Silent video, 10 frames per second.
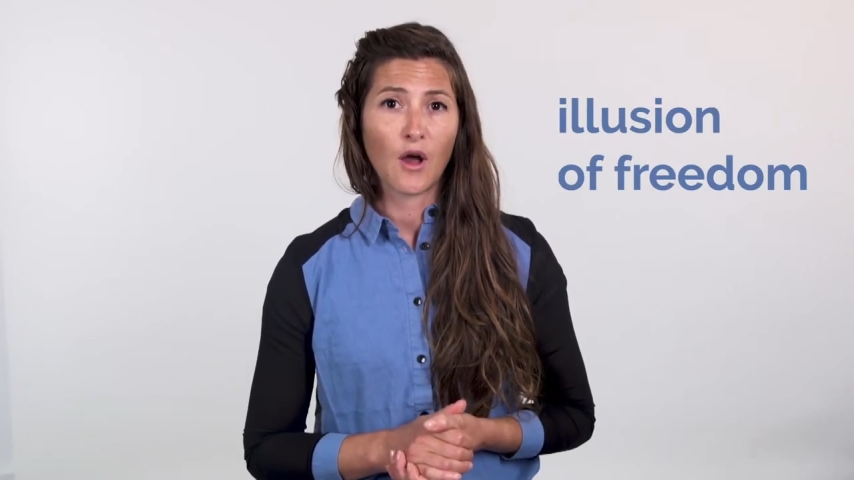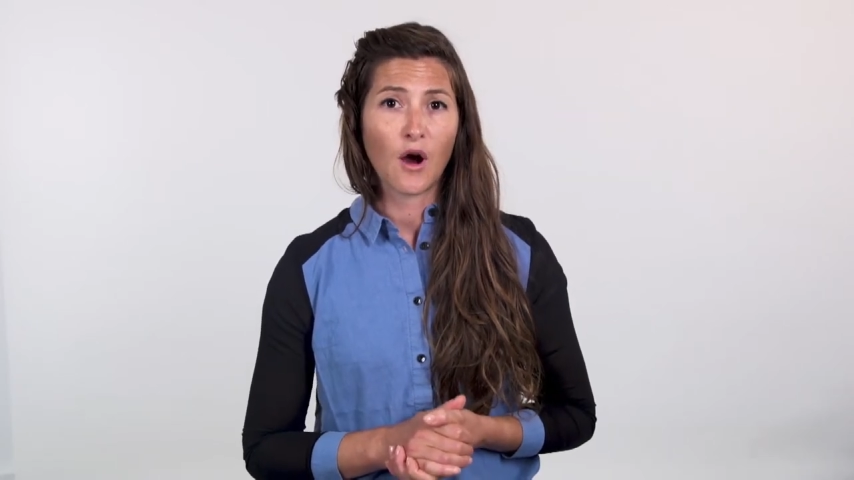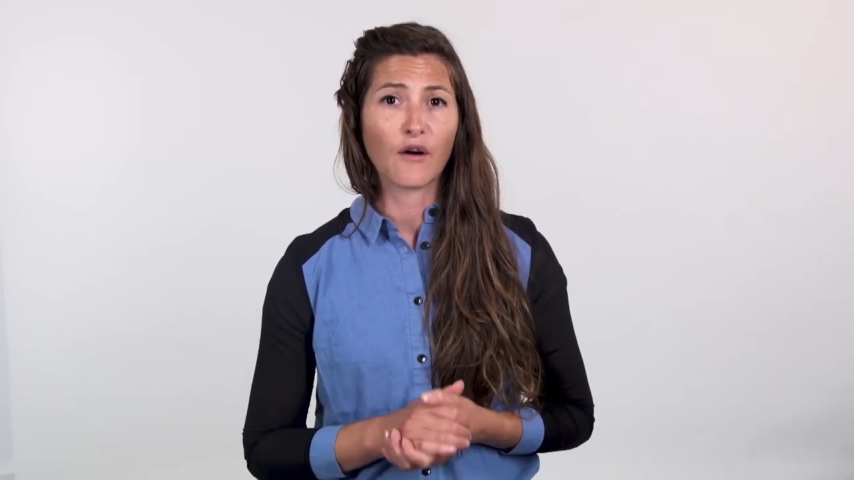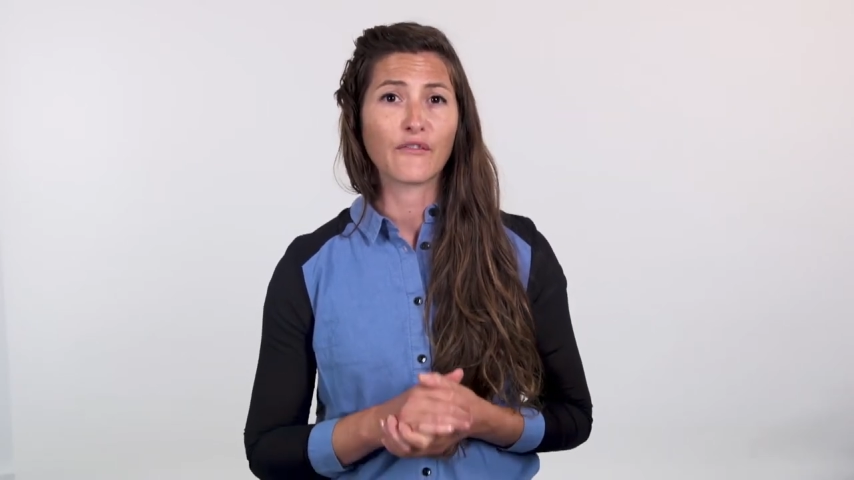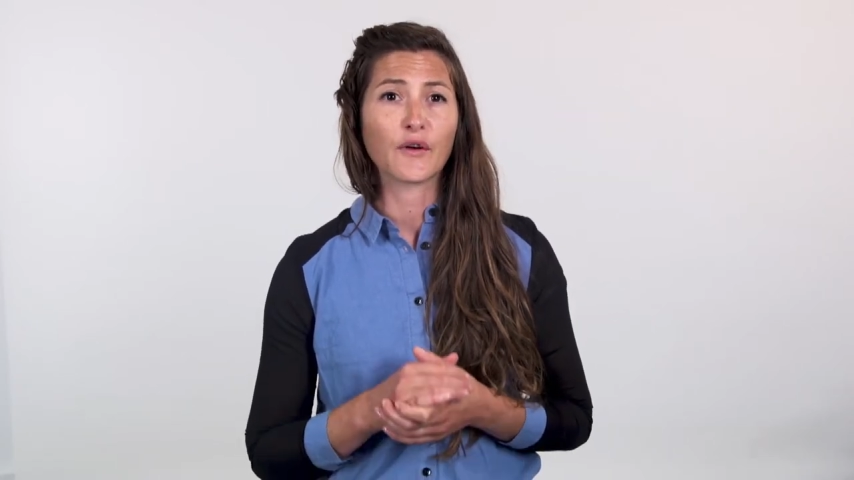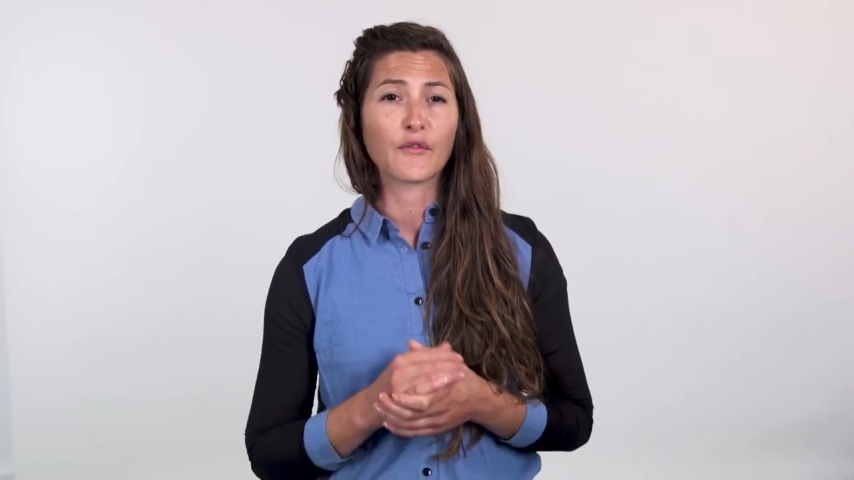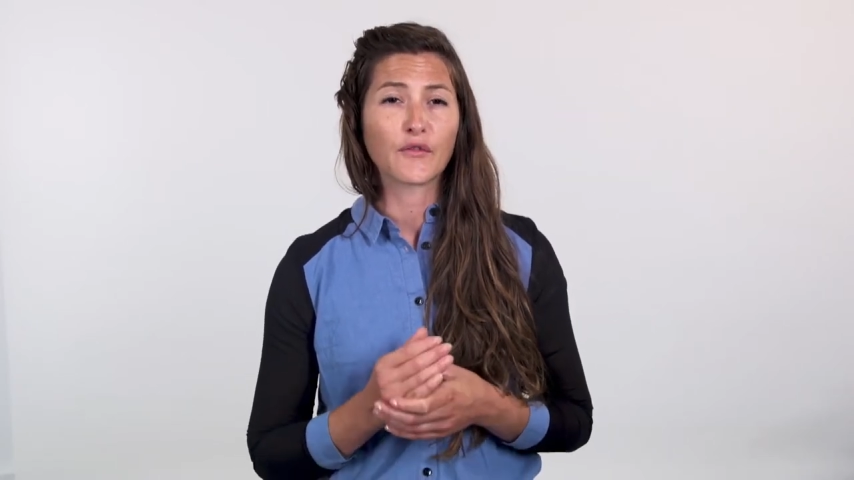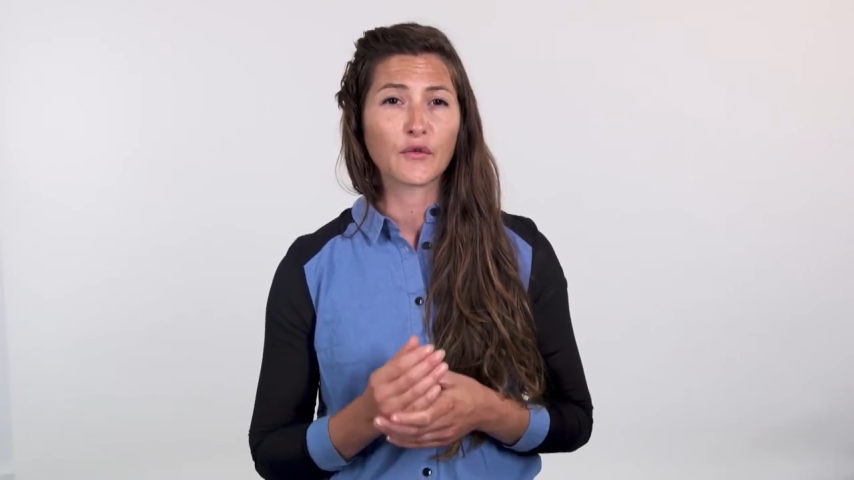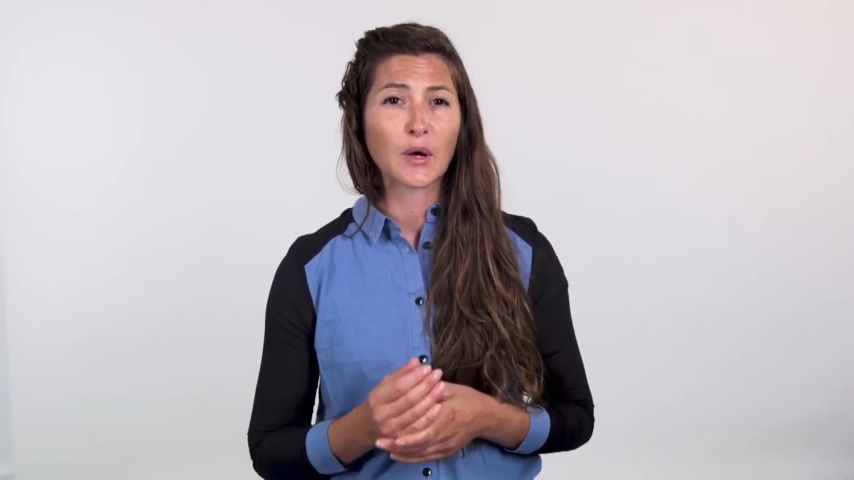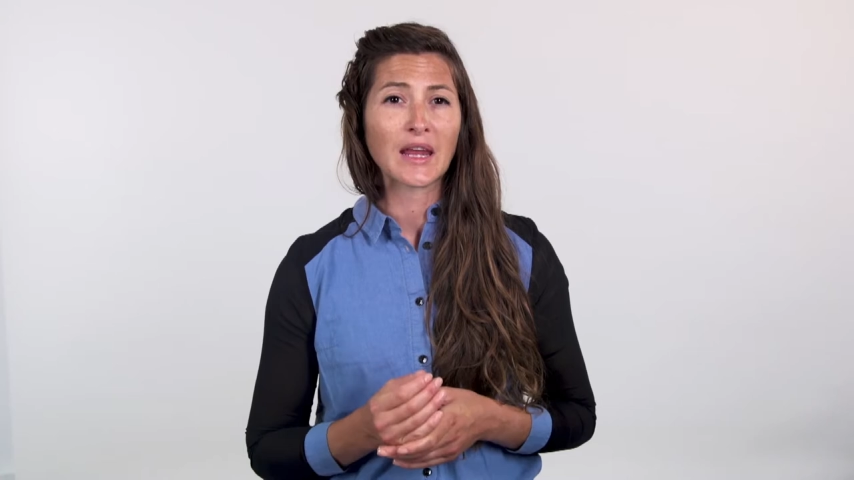of
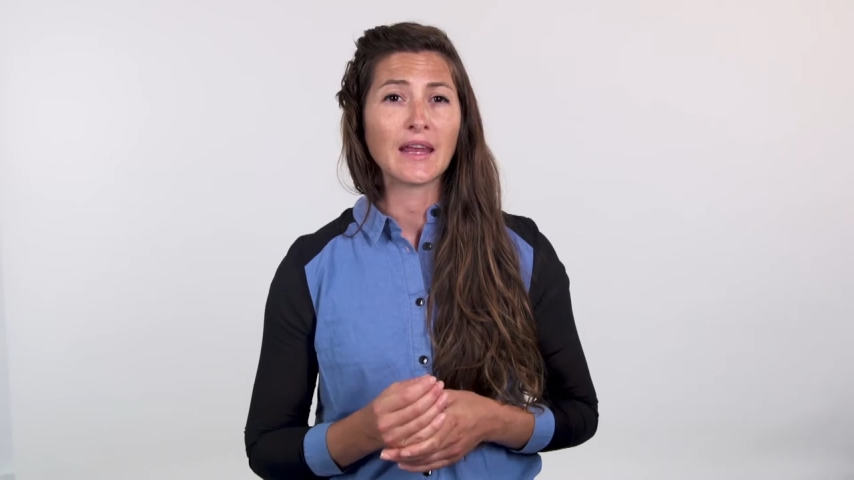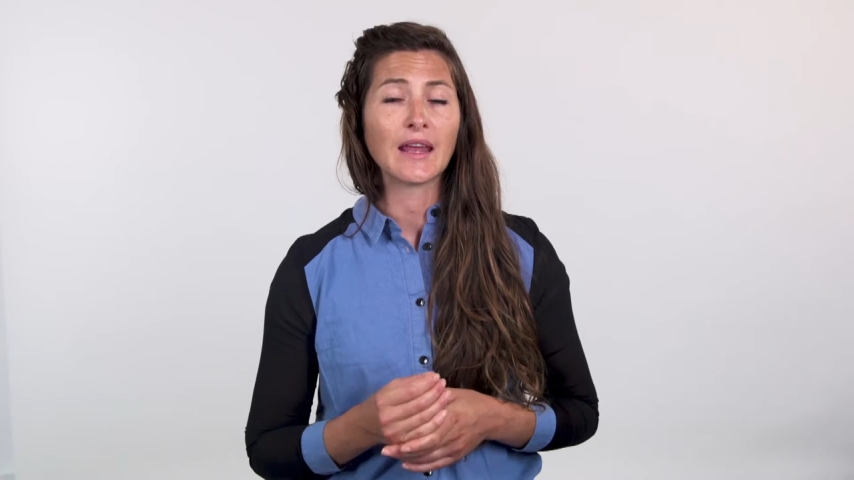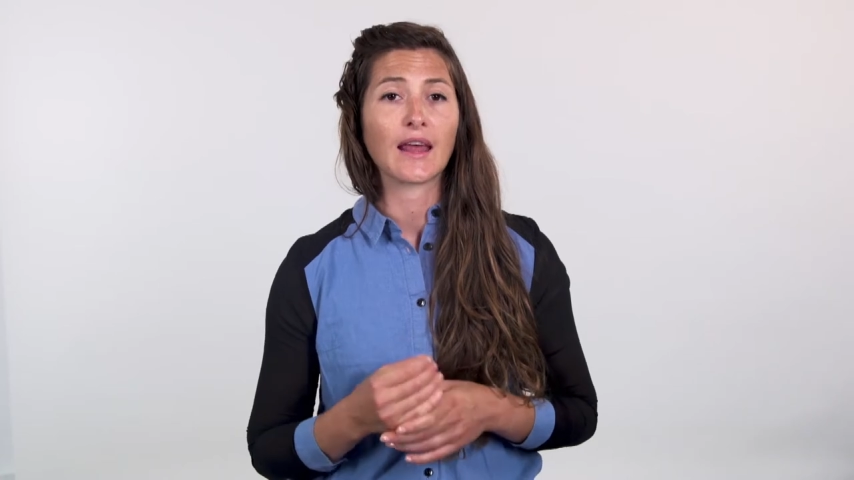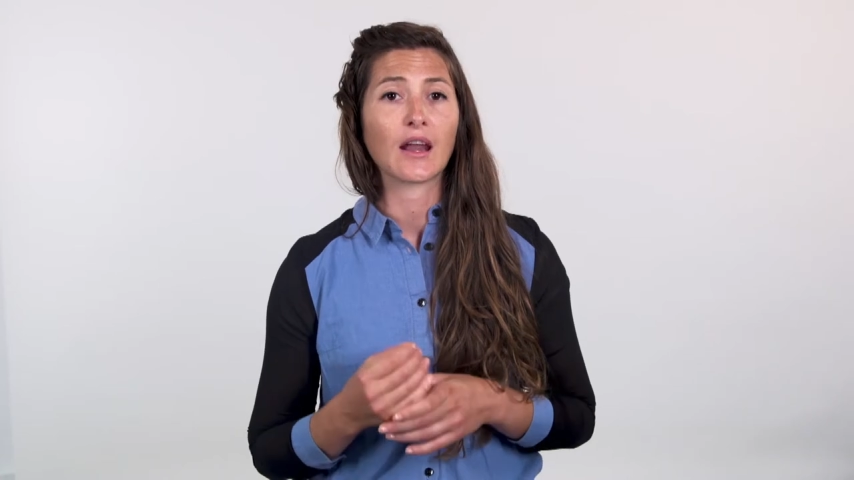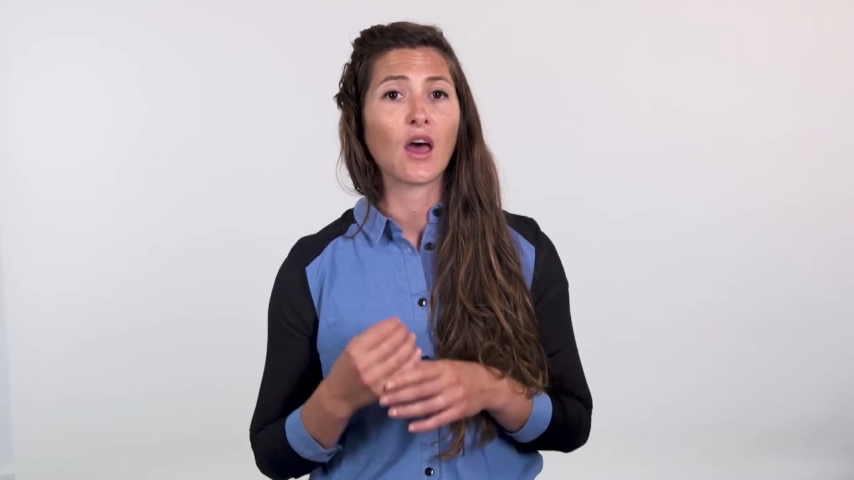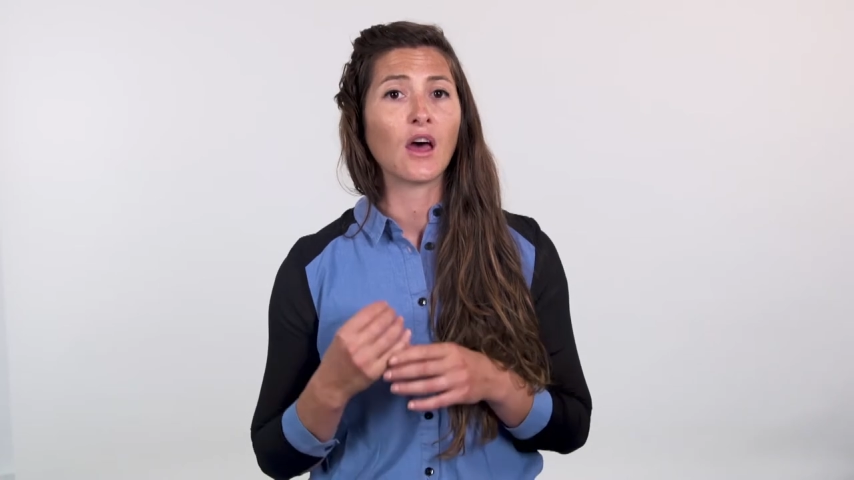free and